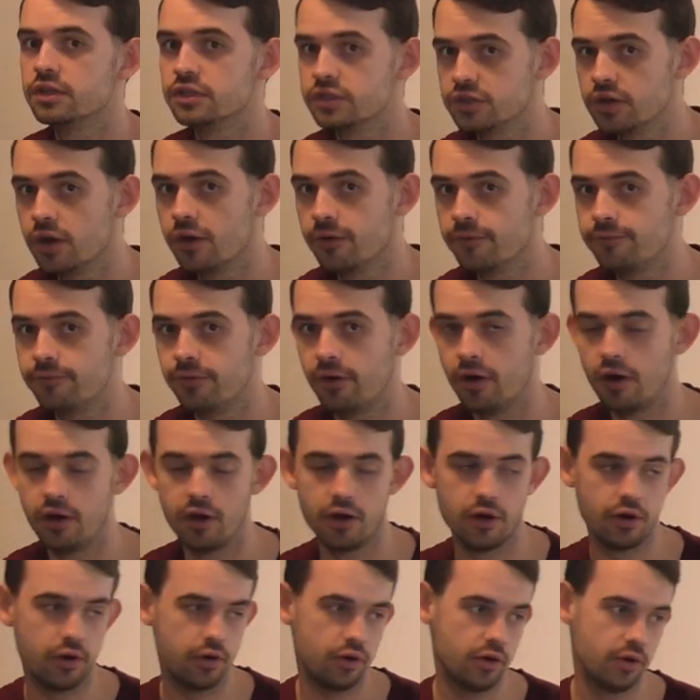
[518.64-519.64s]
So
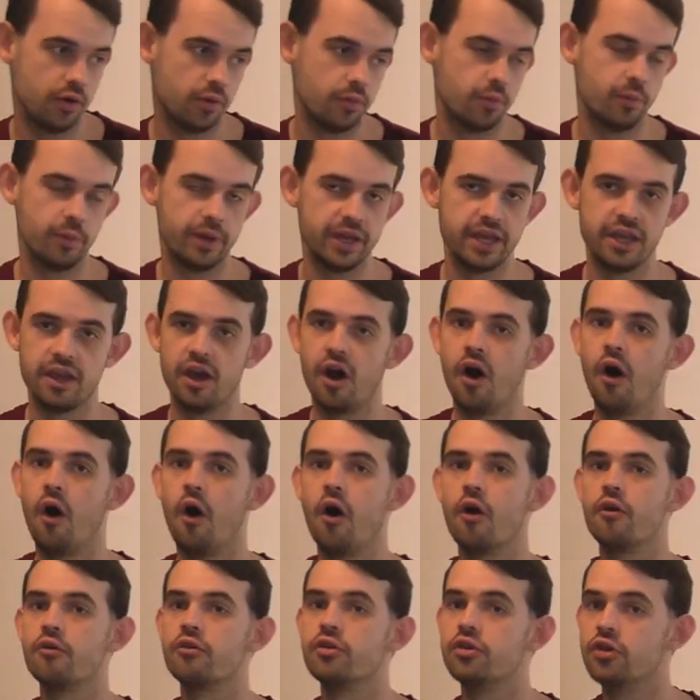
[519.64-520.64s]
far, we
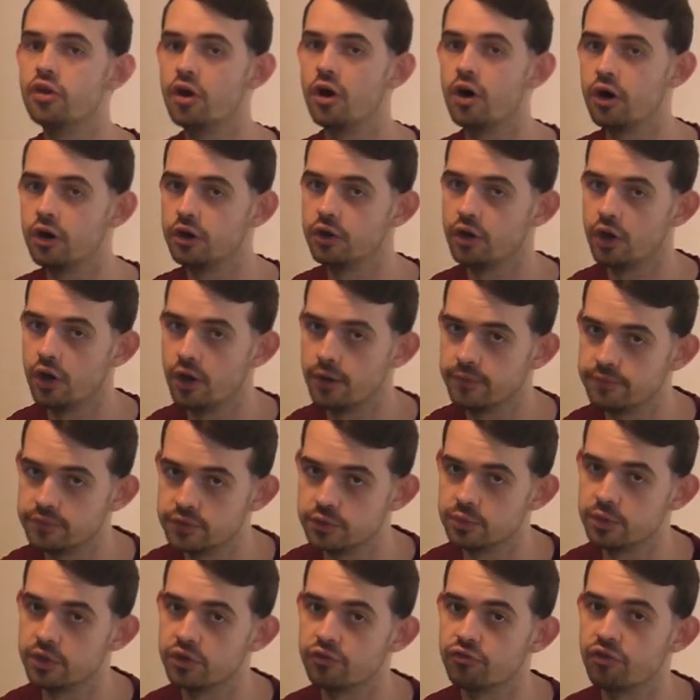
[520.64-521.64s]
are not off
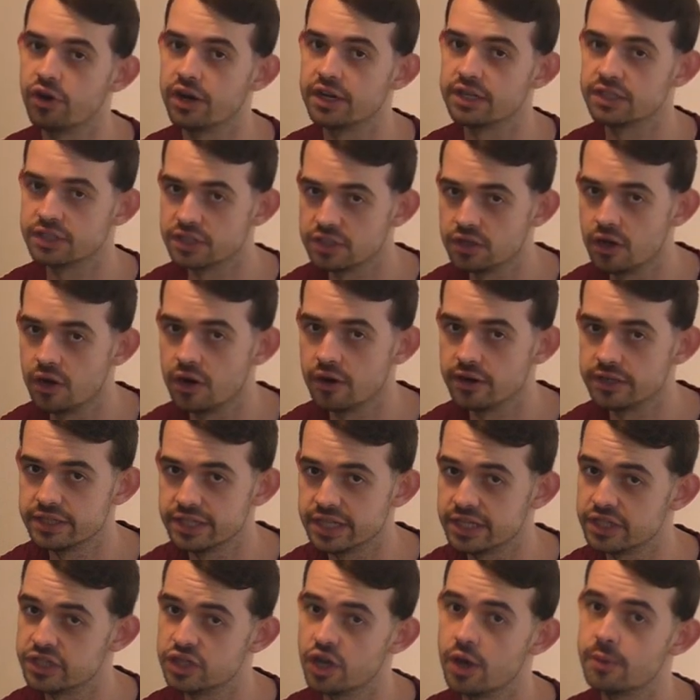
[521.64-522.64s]
to a great
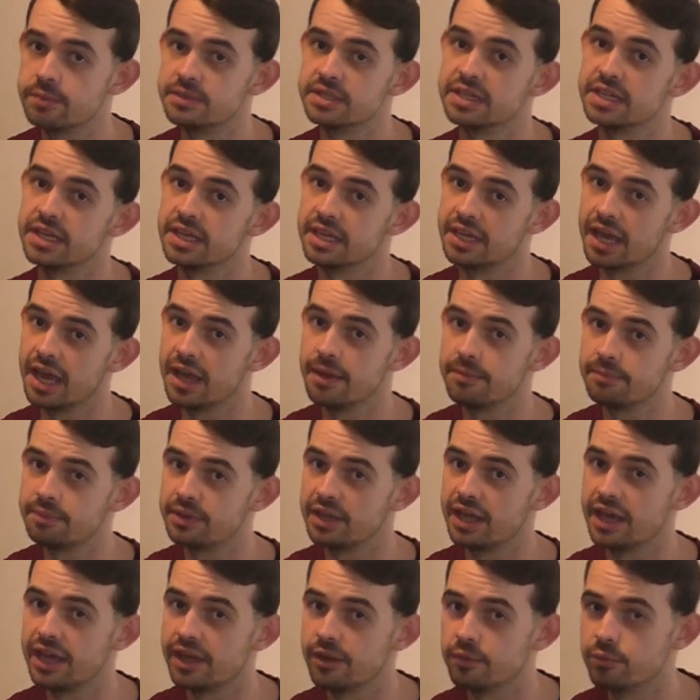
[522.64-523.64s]
start in terms of the
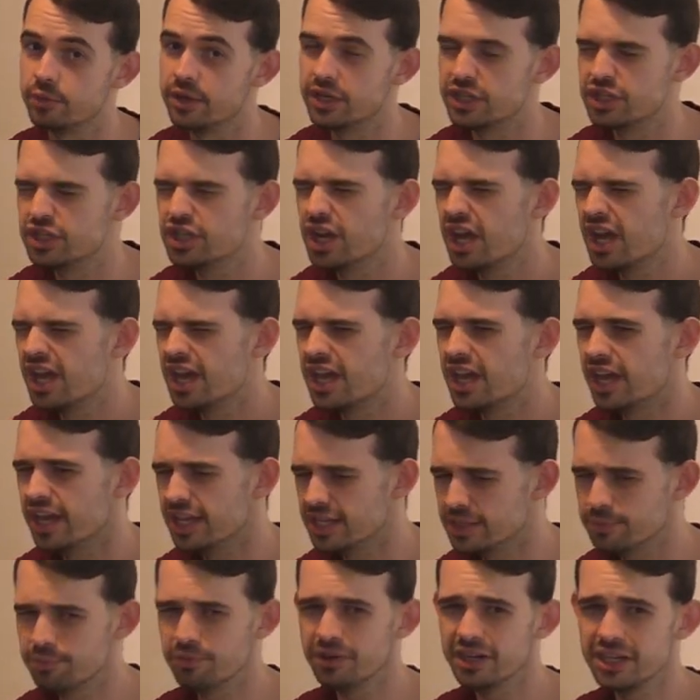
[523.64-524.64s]
gameplay, which
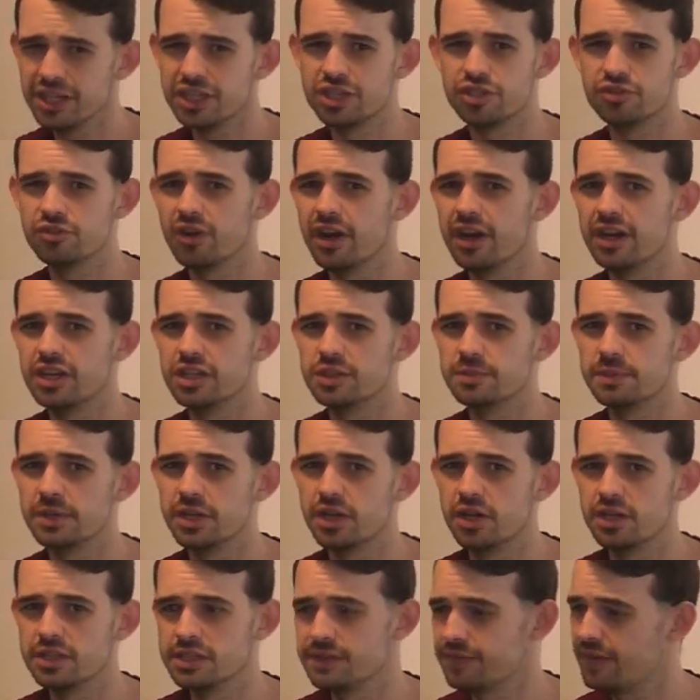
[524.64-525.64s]
is pretty strange
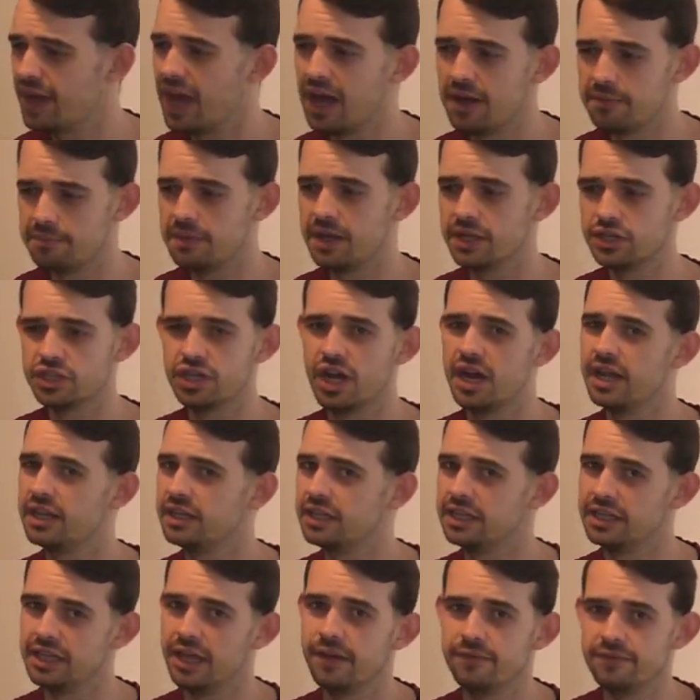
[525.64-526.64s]
because of how much
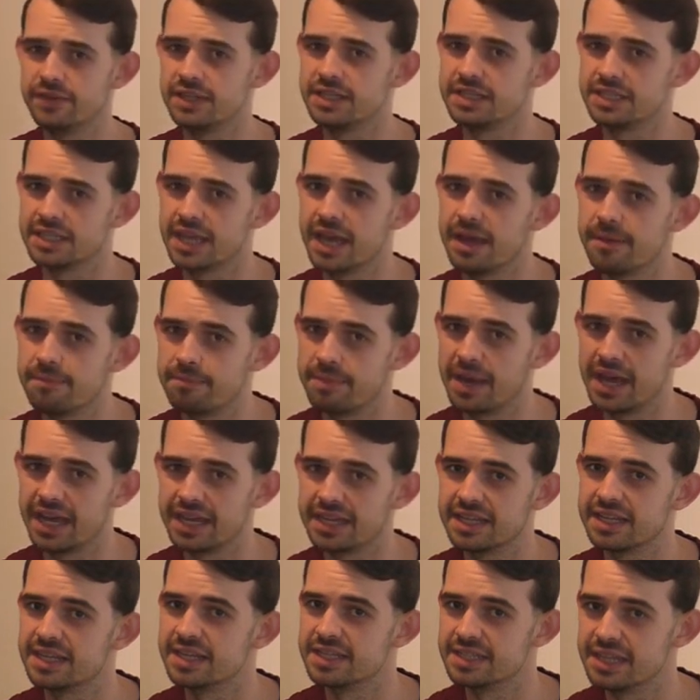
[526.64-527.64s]
I loved this game
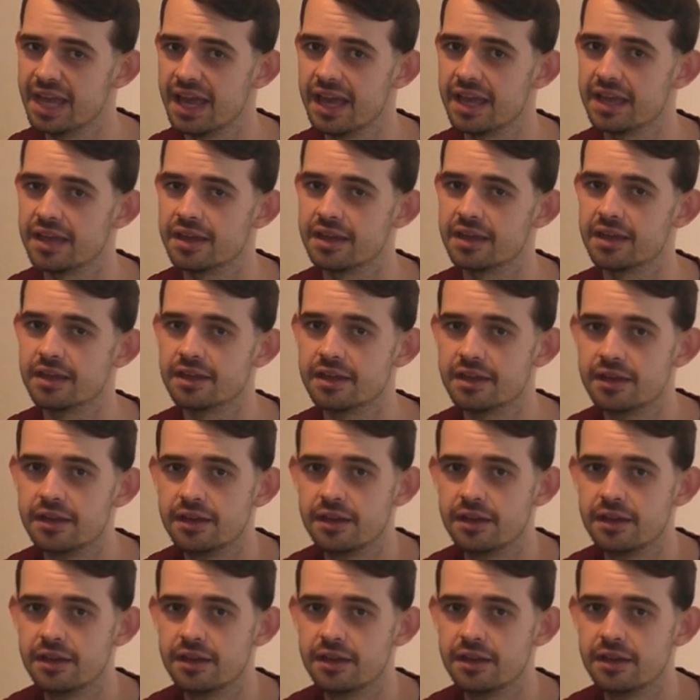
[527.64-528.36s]
back in the day.